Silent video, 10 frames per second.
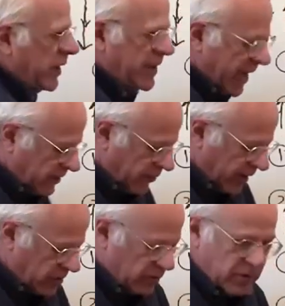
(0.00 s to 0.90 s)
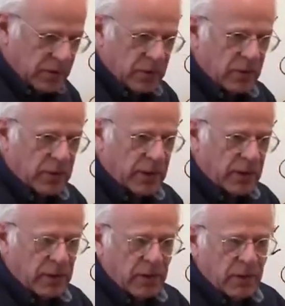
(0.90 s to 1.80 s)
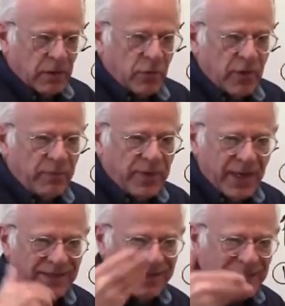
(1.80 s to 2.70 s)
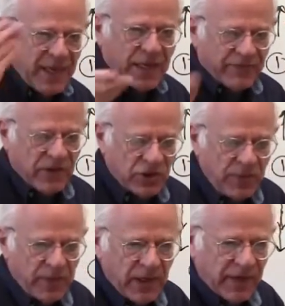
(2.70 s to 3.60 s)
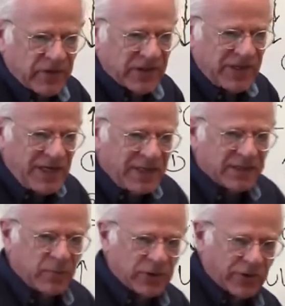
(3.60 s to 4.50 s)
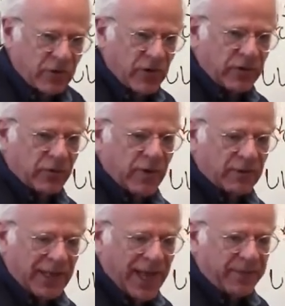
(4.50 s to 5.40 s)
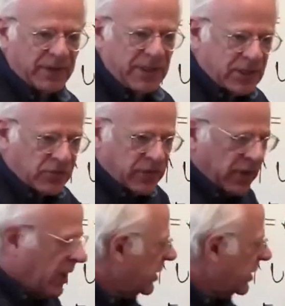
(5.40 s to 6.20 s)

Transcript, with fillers: going in that direction. Okay? You can begin to think of the cheapening of C's which occurred throughout capitalist history